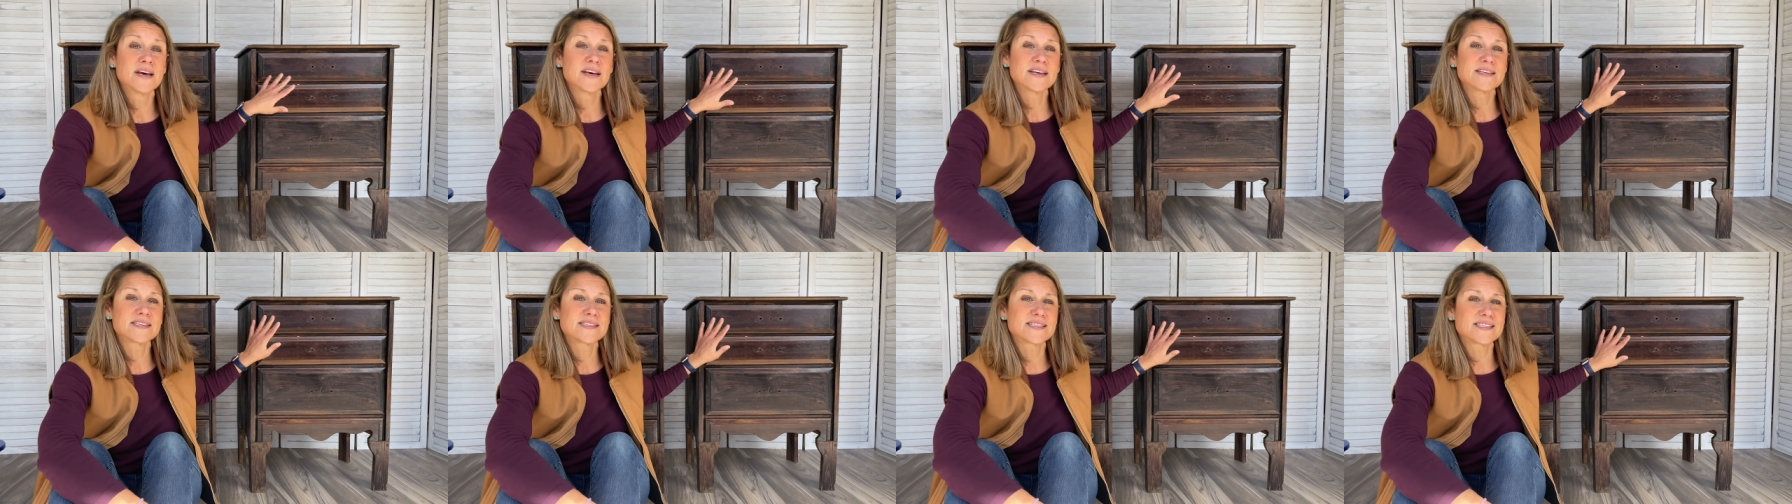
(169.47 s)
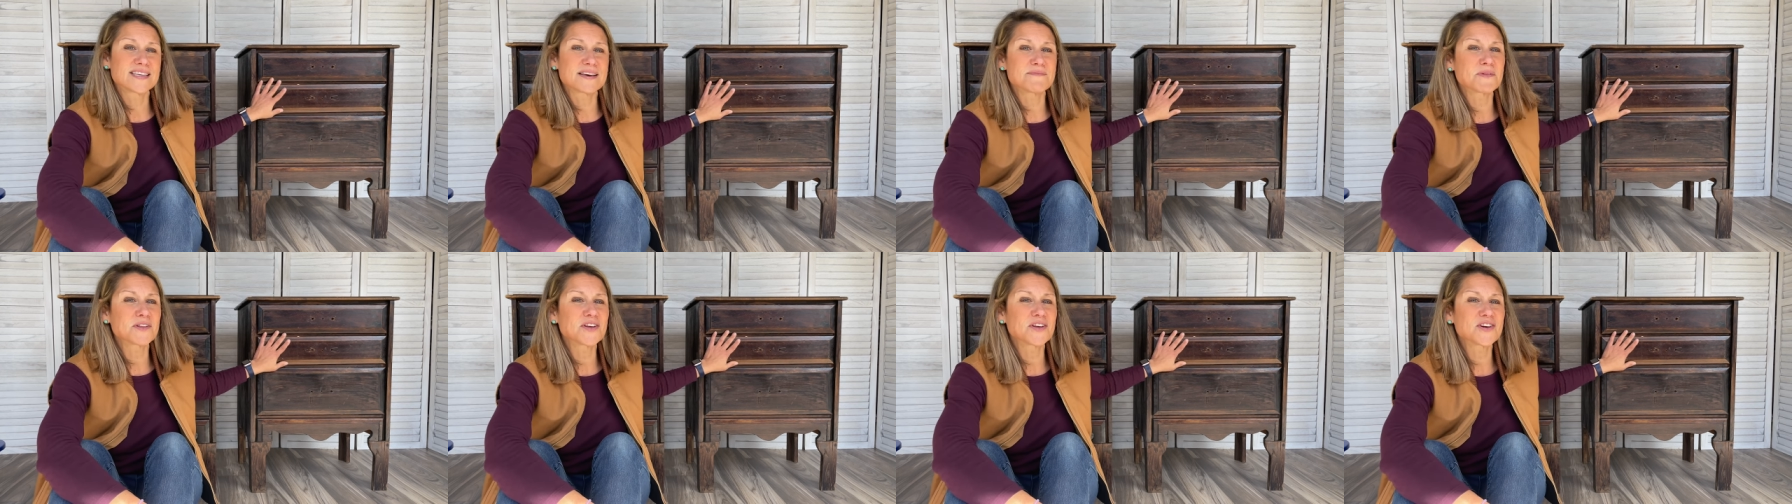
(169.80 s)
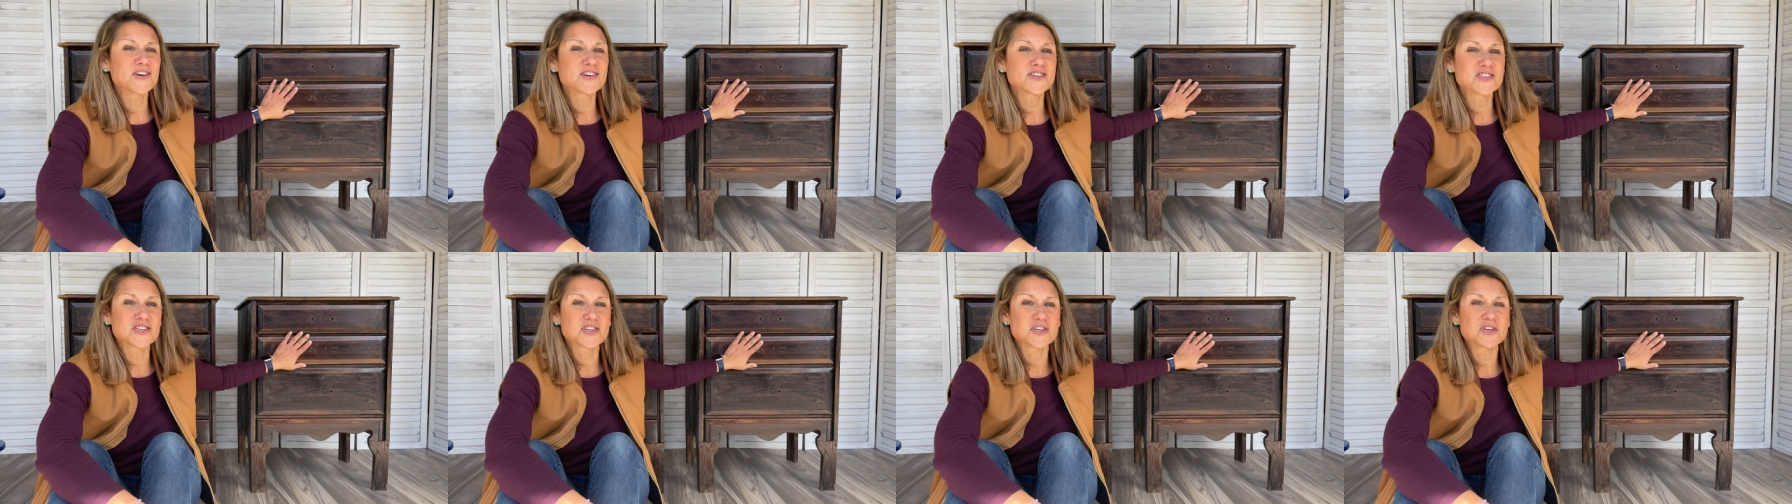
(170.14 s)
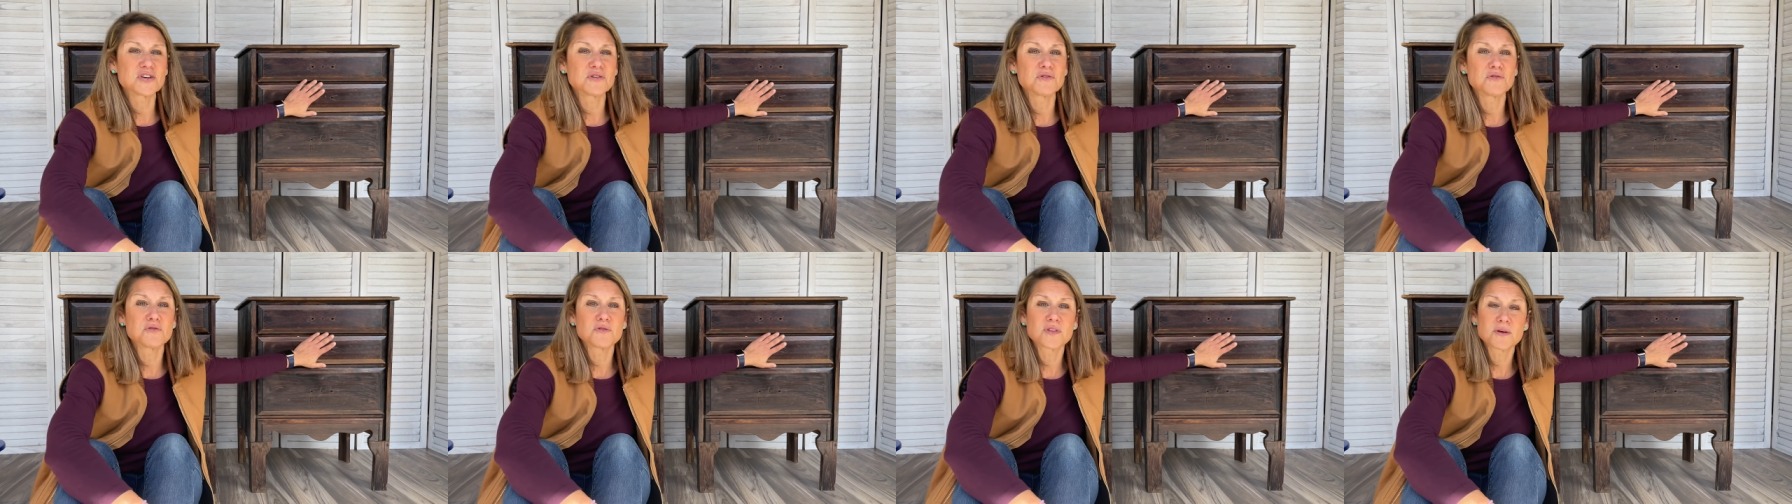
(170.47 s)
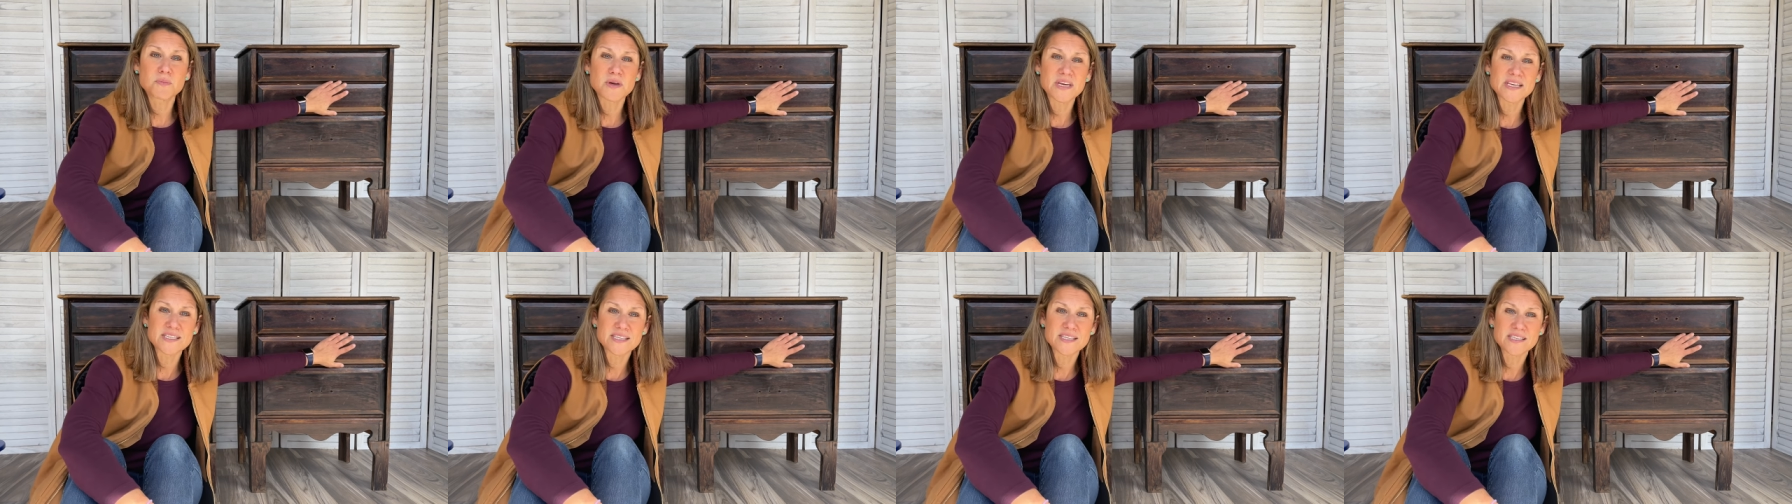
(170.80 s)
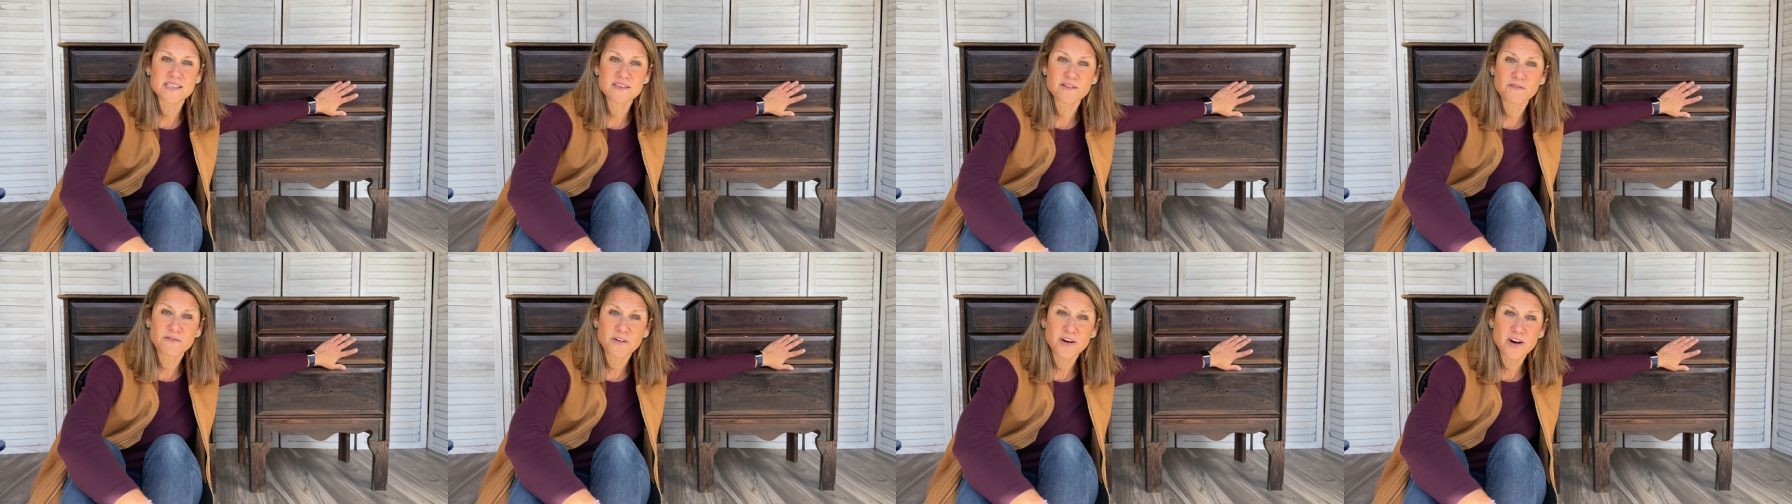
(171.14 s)
similar to the
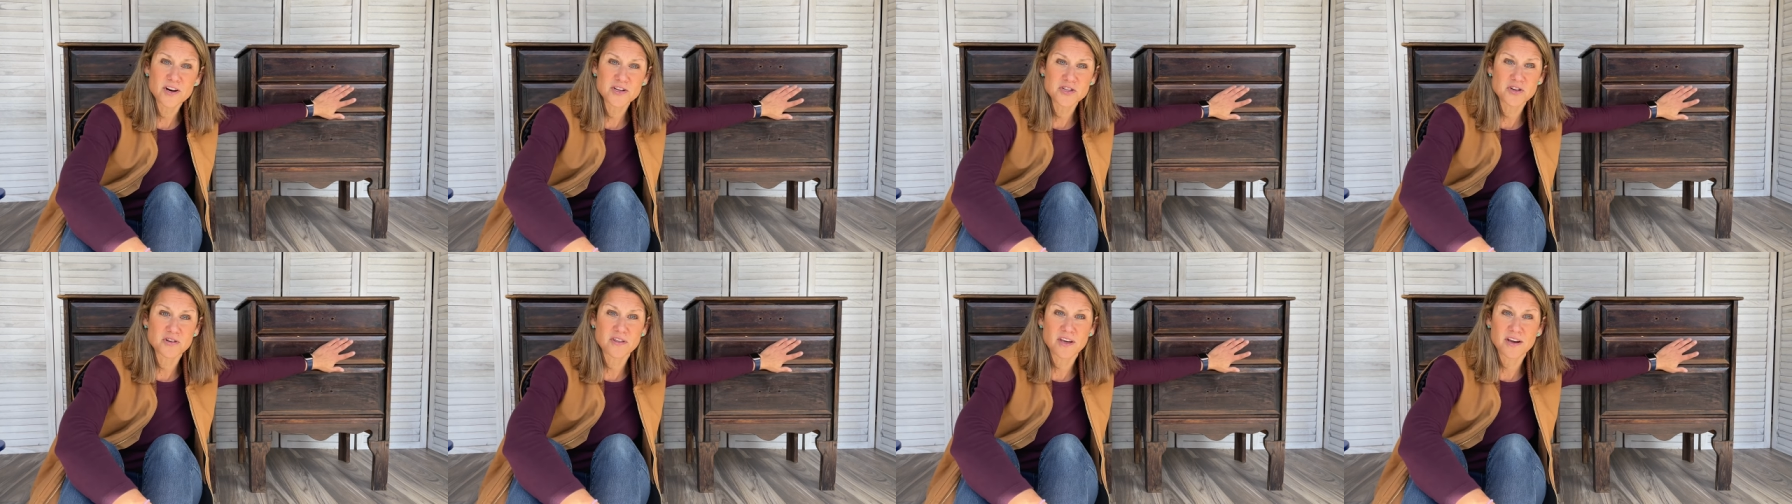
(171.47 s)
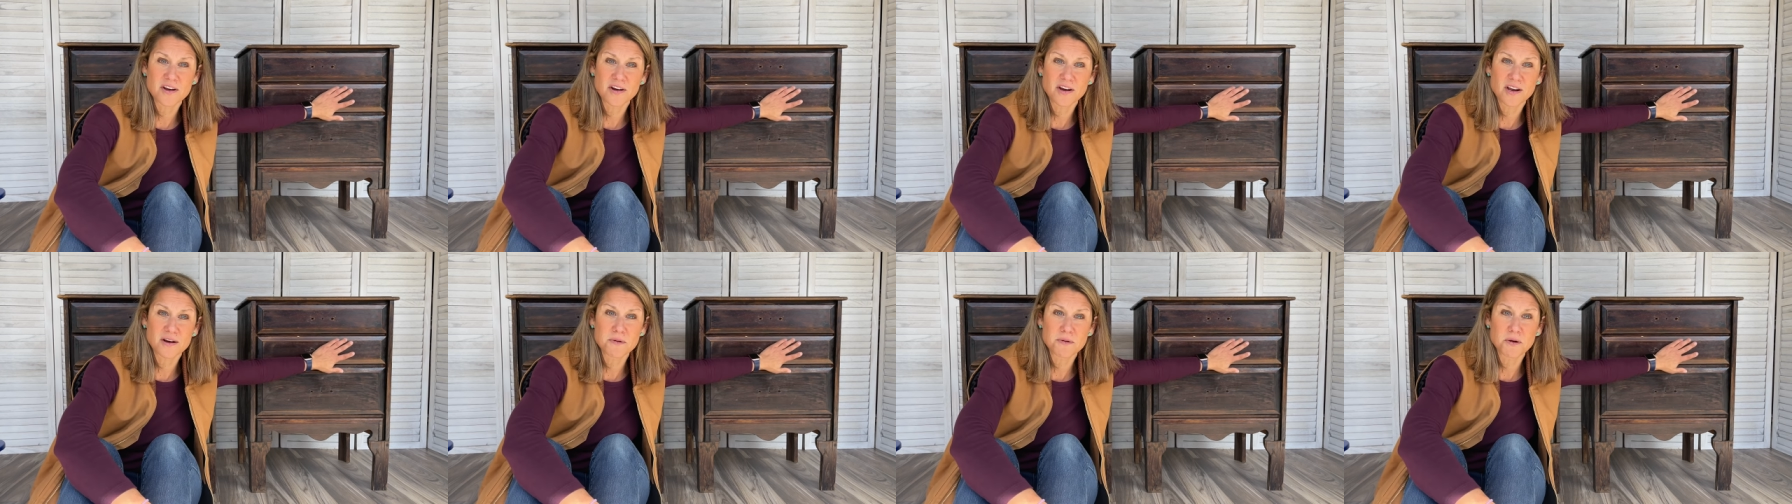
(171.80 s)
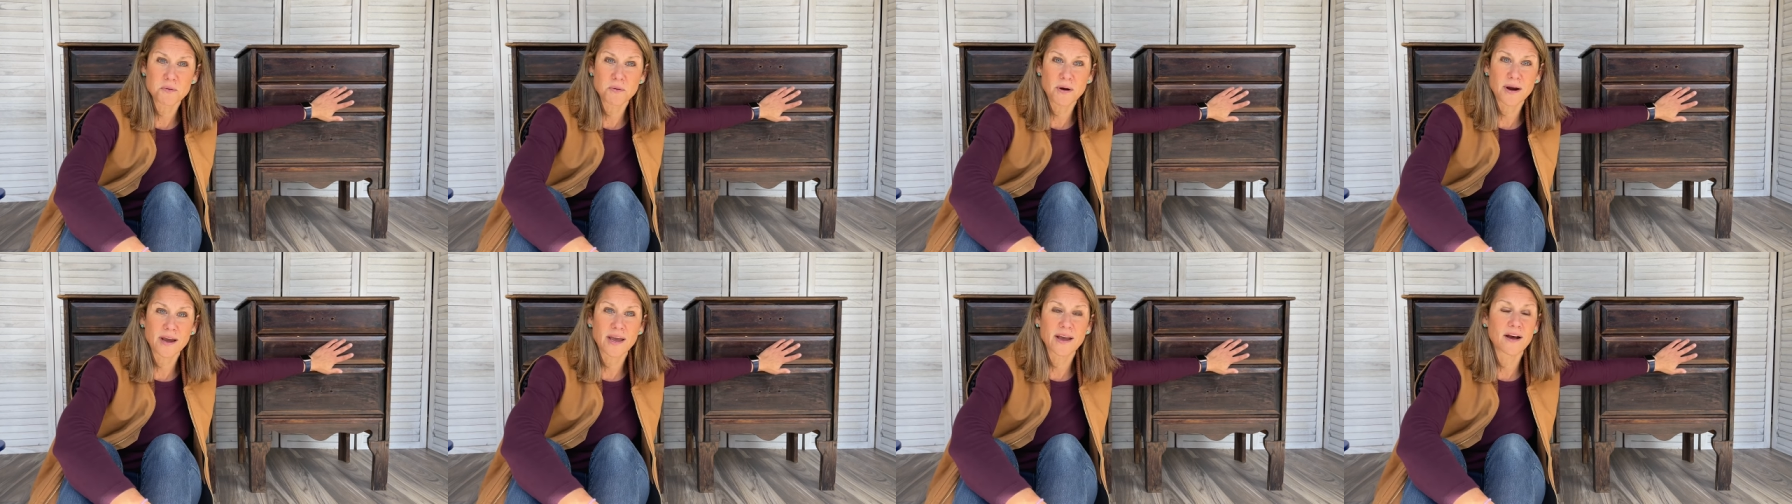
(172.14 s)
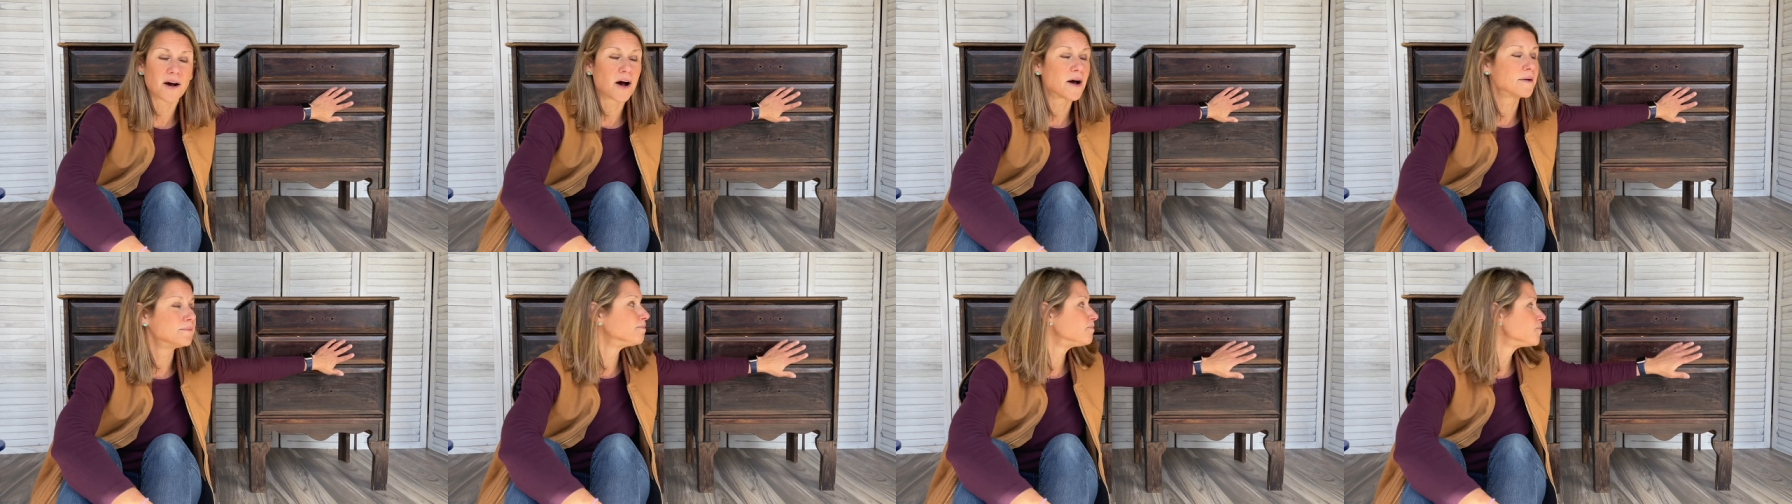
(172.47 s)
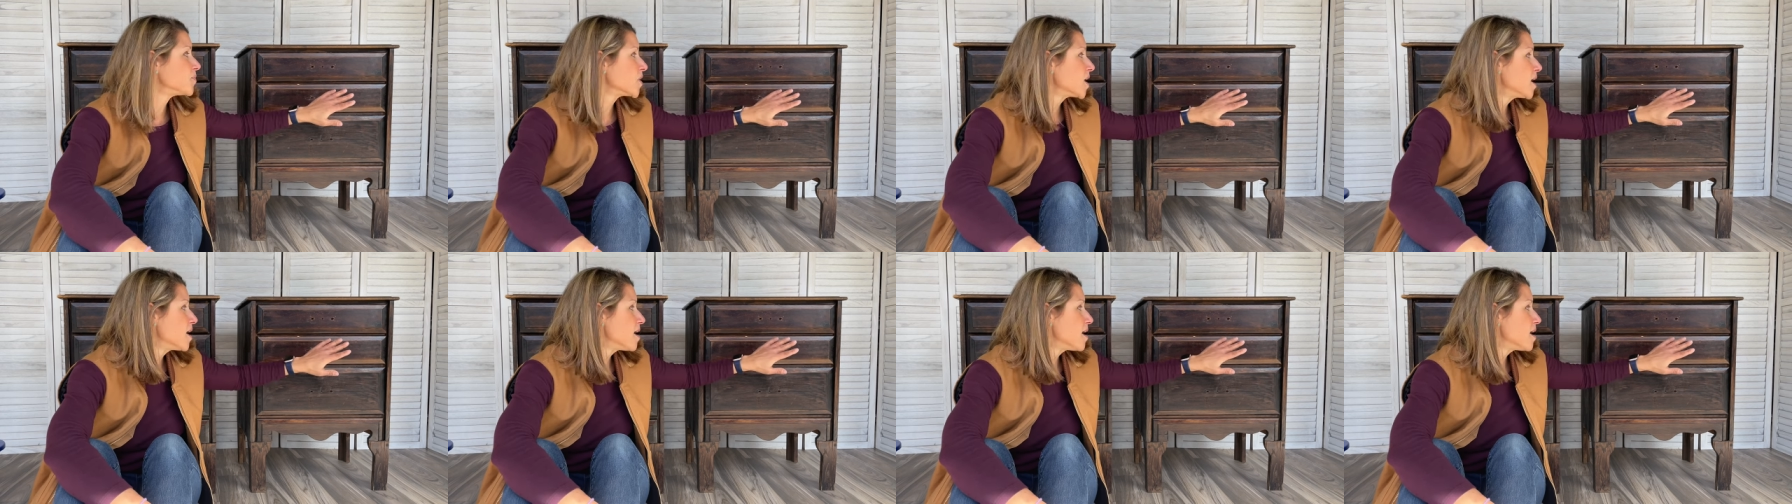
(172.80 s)
pieces of furniture that you're gonna be working on.